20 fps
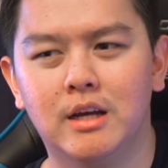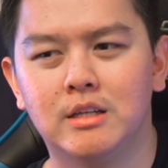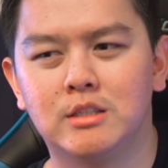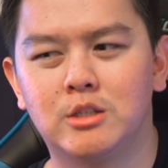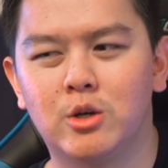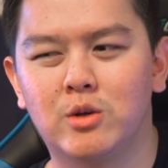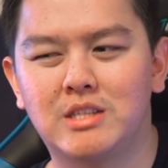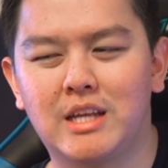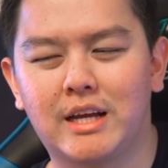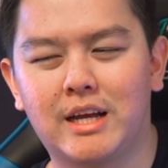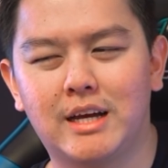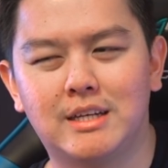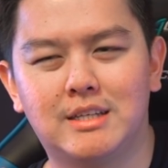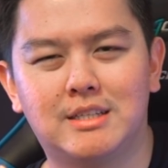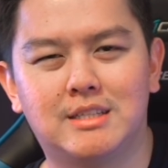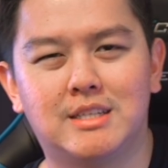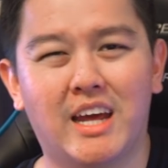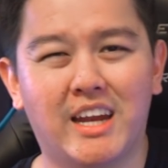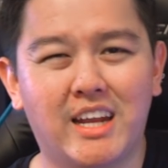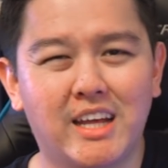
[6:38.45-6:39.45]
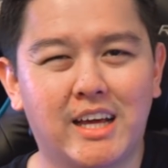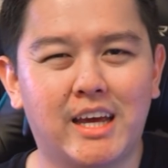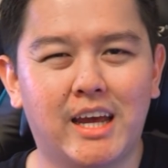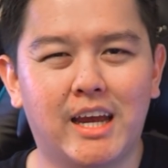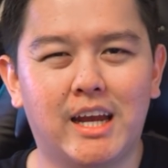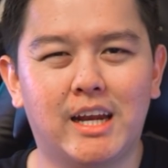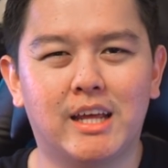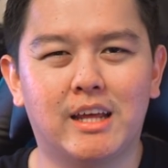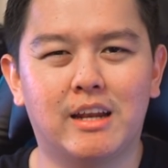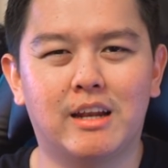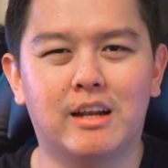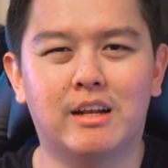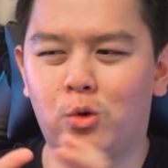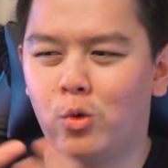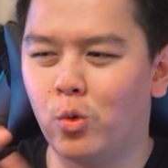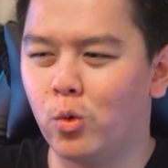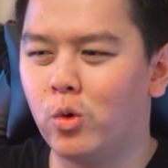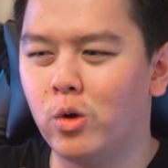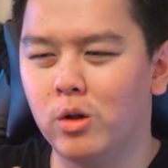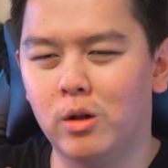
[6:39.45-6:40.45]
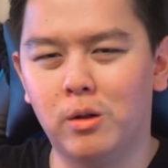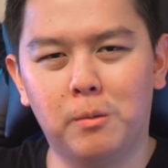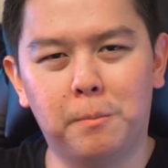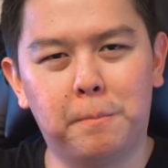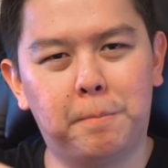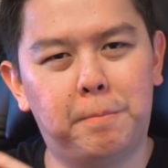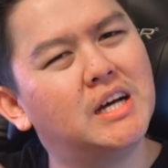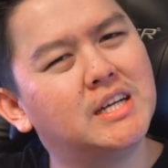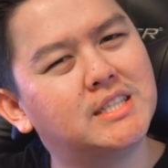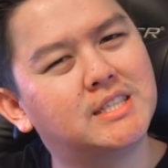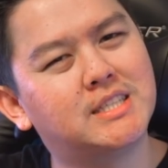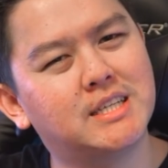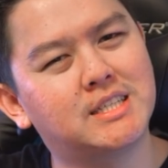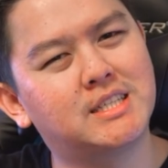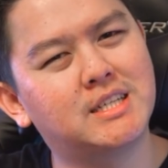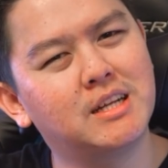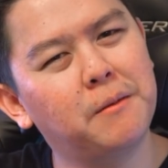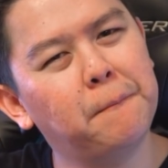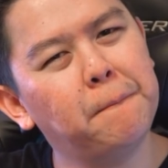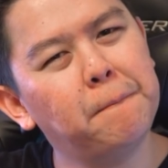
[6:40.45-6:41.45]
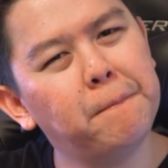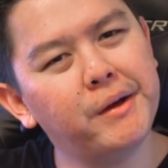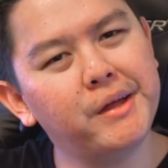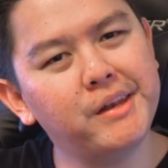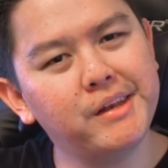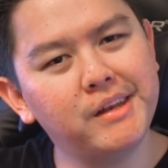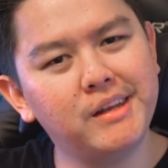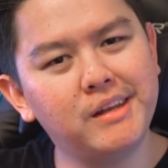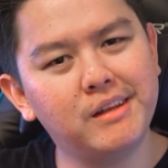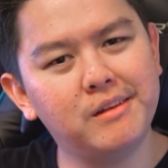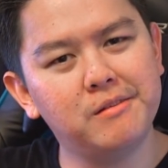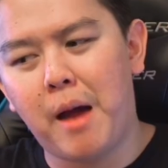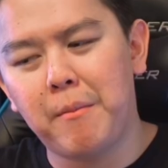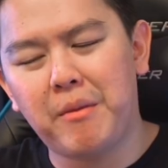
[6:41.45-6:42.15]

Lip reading: So it's like a dedicated Google Assistant button.